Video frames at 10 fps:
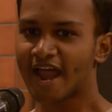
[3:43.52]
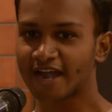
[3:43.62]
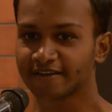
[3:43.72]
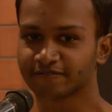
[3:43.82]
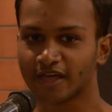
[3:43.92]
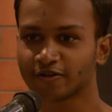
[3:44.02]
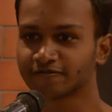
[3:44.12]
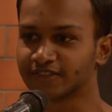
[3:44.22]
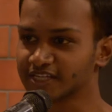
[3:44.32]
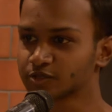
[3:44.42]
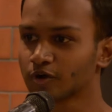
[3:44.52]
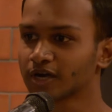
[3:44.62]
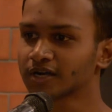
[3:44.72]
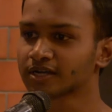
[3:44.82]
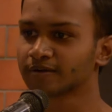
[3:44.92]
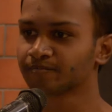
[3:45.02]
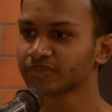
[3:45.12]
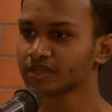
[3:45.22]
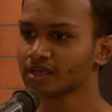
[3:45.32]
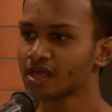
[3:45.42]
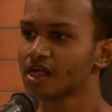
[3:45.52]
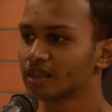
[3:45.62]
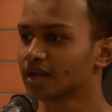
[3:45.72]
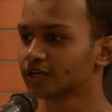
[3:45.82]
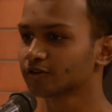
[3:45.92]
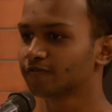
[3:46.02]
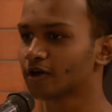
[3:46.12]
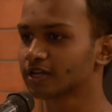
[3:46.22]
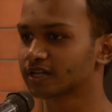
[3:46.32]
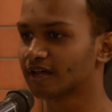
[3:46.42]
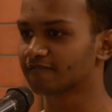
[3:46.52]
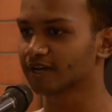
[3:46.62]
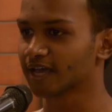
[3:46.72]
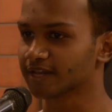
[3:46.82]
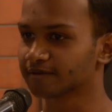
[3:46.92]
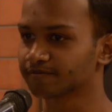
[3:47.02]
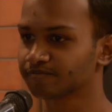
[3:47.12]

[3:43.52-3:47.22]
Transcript: And if none of these work, learn to fall in love again.